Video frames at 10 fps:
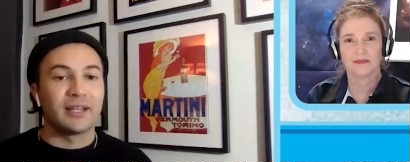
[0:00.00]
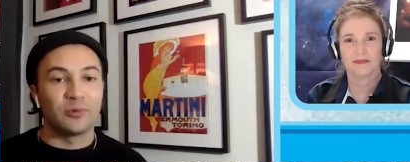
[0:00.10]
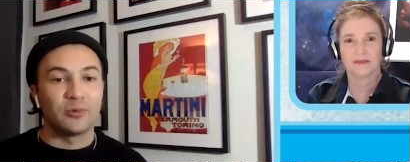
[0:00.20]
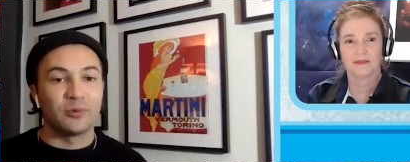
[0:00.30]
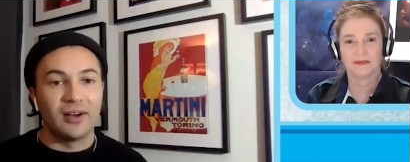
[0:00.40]

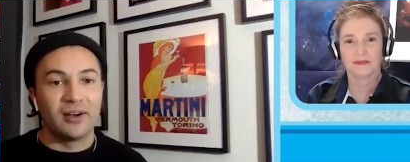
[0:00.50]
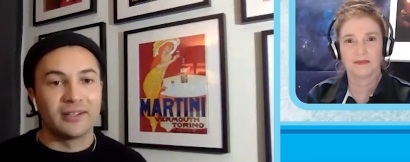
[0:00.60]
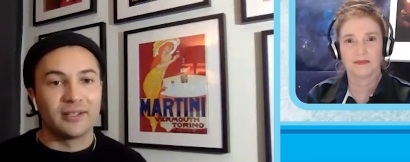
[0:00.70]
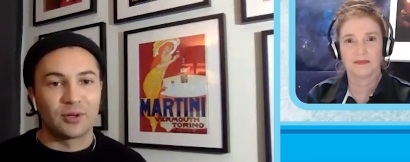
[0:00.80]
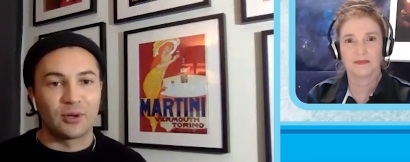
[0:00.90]
Speaker 1: that we've
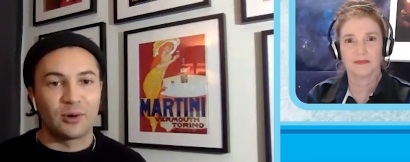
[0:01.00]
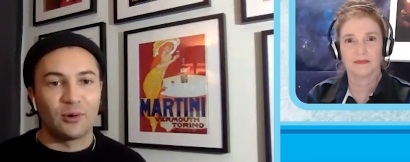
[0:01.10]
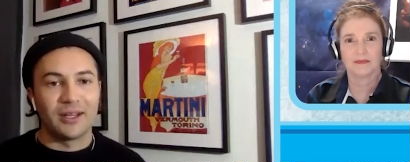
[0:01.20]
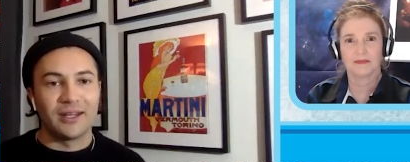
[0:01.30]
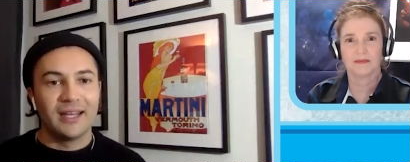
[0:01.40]
done and
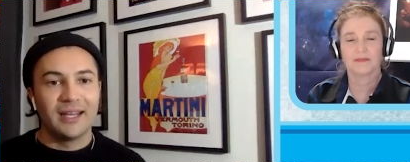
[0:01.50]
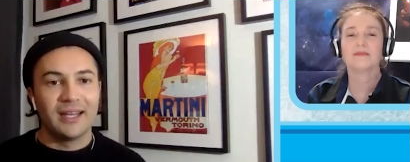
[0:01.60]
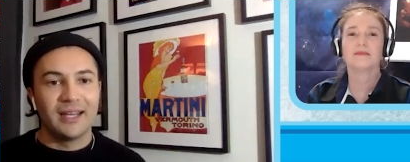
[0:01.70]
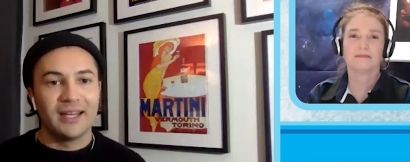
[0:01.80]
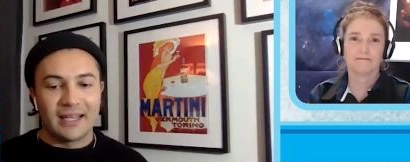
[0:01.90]
recorded
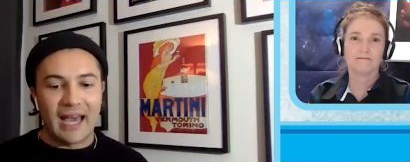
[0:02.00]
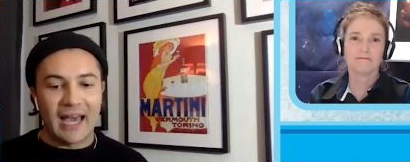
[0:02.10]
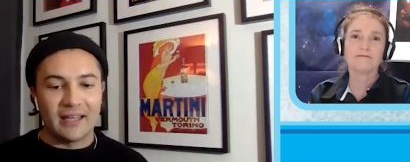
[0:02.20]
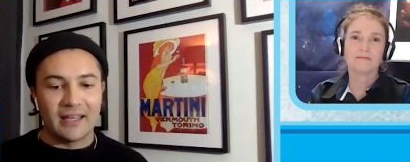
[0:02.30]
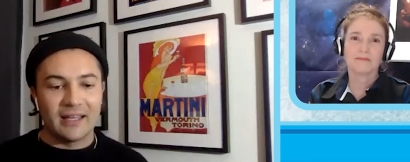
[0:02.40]

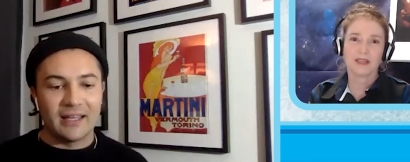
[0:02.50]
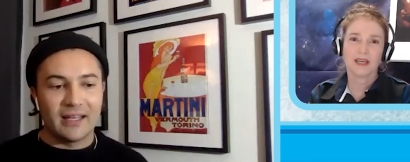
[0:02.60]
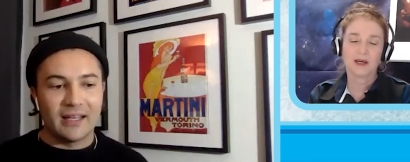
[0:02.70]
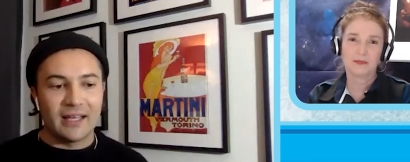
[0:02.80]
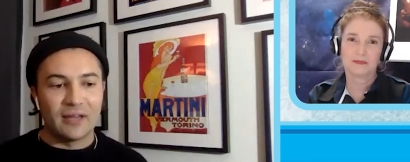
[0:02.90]
that
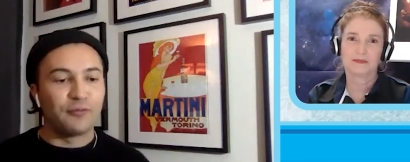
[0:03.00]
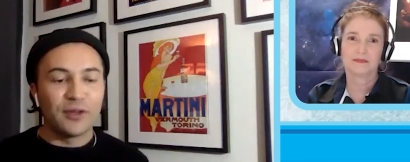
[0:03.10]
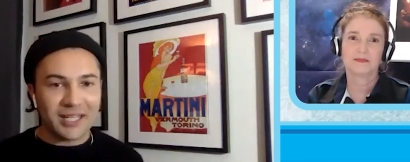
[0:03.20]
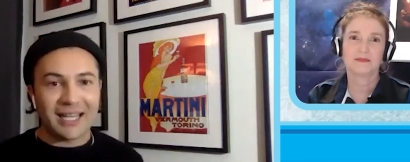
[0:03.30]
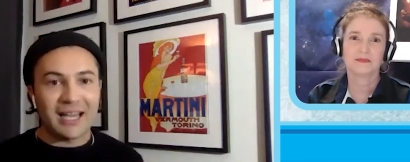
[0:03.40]
it
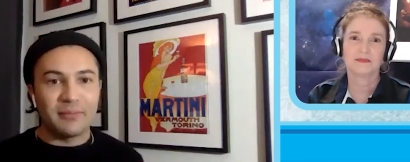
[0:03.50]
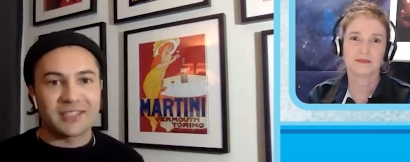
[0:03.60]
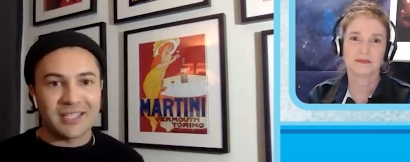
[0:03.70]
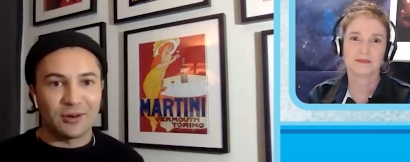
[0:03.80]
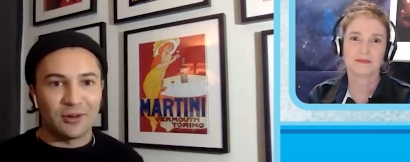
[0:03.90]
feels like I've
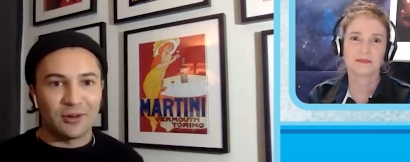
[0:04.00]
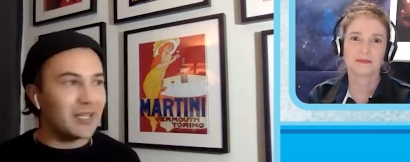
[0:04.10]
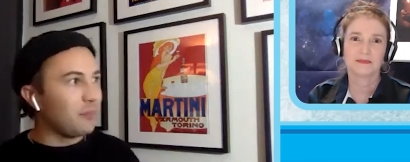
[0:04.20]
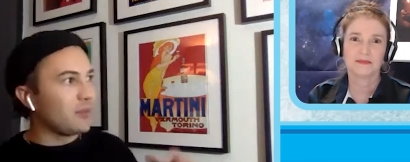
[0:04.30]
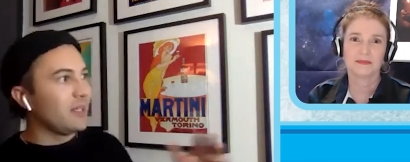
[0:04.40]
been seeing her
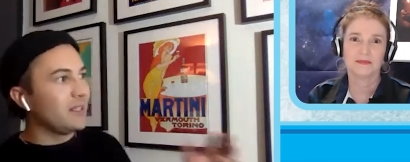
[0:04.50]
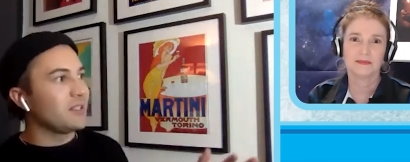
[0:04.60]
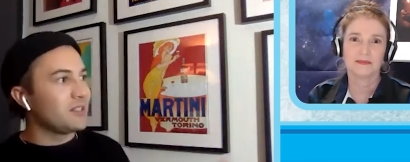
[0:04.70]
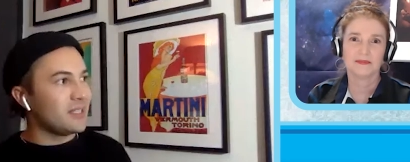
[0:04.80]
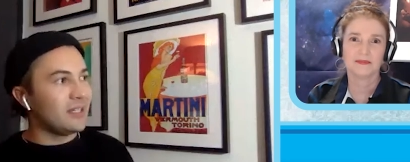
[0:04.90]
all the time. But
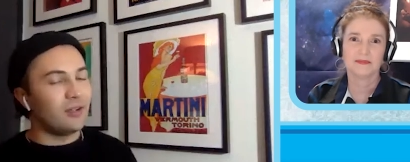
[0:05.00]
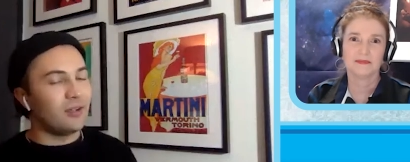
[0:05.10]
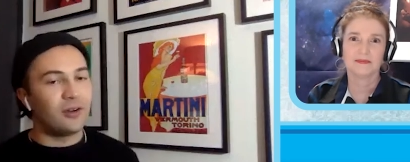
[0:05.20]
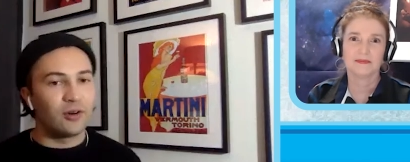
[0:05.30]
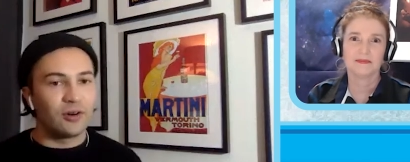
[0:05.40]
then to
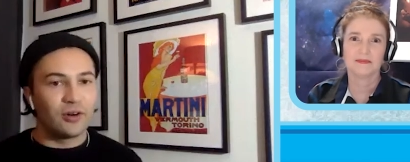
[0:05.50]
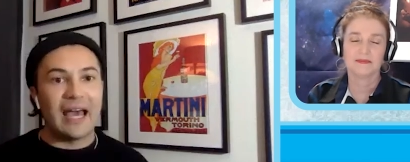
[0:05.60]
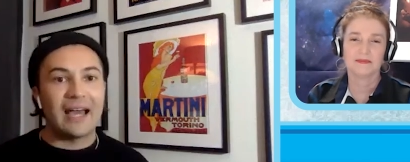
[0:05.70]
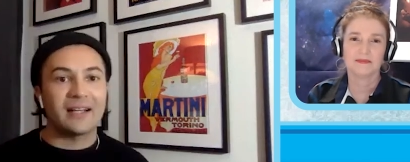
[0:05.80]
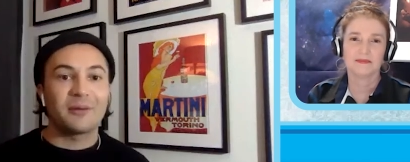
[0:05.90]
see her
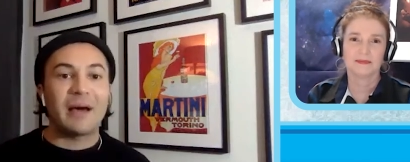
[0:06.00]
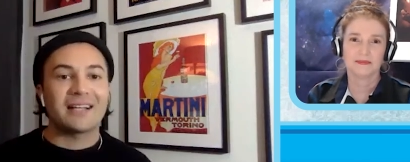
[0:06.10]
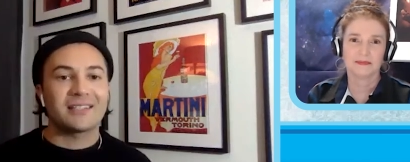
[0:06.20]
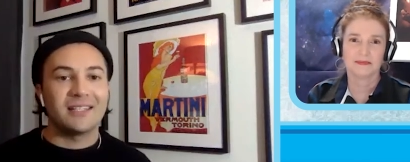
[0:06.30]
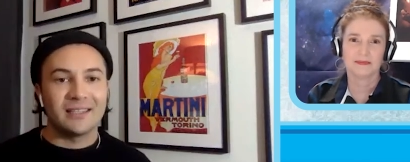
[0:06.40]
in that
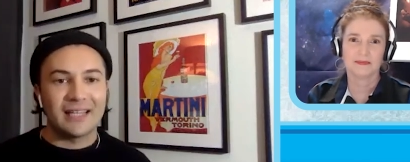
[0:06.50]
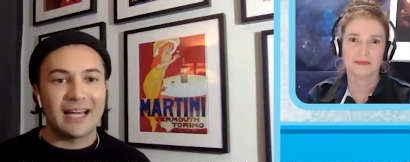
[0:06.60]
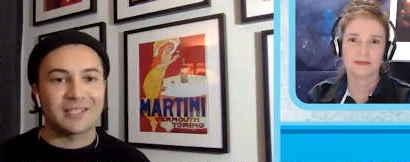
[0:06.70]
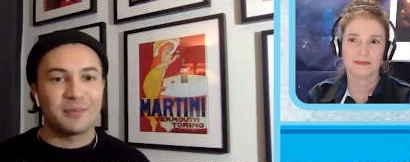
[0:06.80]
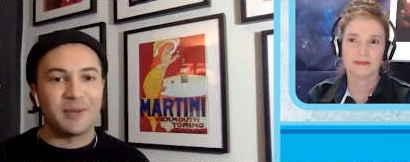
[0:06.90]
capacity, in
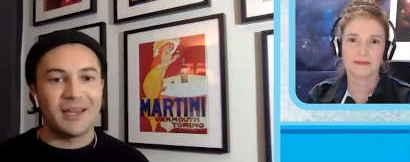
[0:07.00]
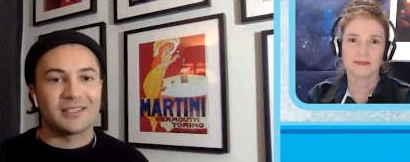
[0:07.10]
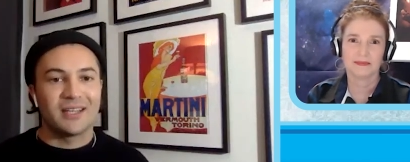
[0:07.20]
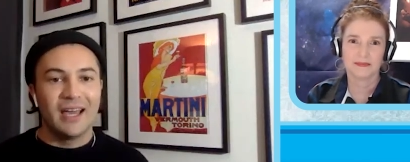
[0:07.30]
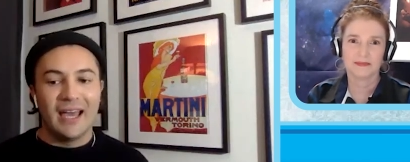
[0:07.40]
that
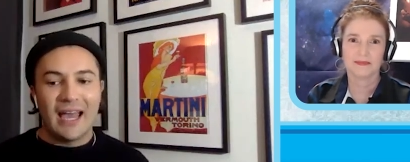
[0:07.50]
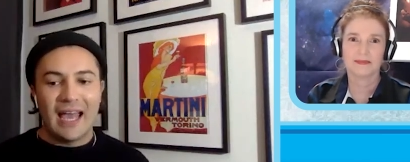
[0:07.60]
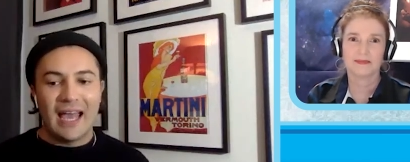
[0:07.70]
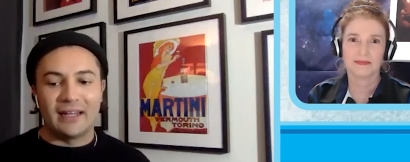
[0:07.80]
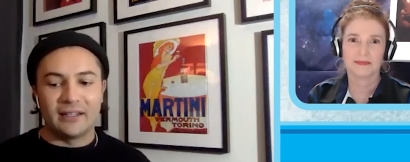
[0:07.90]
space,
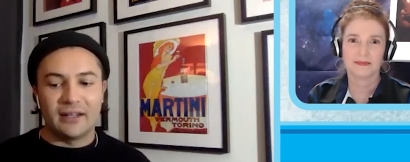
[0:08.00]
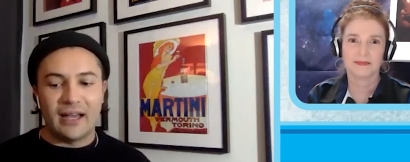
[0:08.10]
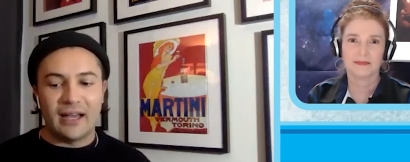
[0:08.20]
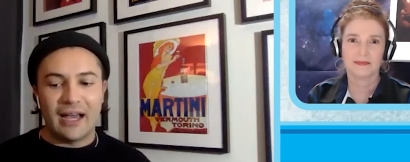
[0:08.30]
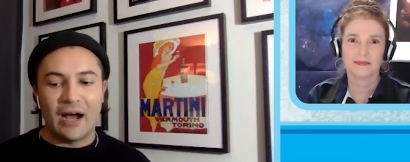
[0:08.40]
and
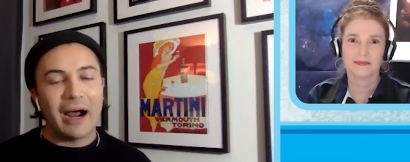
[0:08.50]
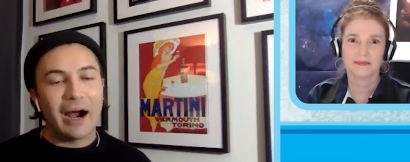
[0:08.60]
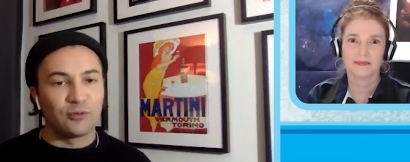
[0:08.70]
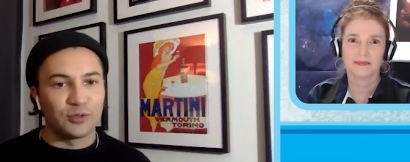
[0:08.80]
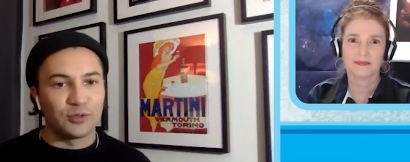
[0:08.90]
how
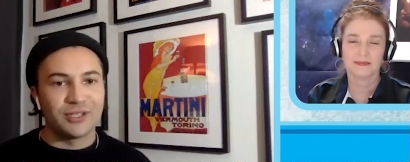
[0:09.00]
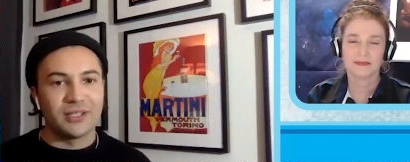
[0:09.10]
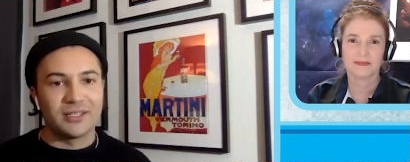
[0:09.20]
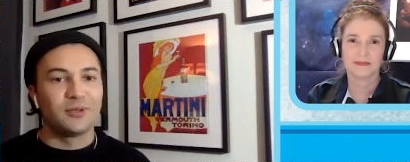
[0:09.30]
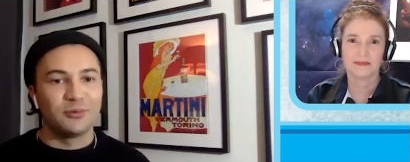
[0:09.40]
powerful
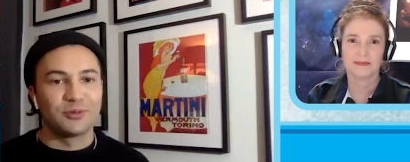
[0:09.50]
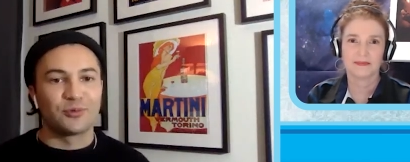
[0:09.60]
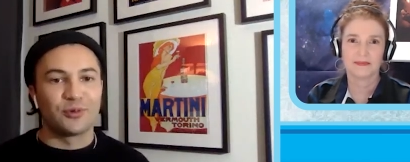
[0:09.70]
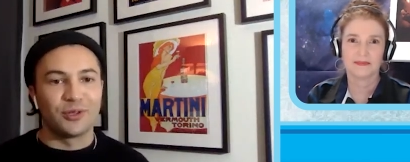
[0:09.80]
she is, it, it was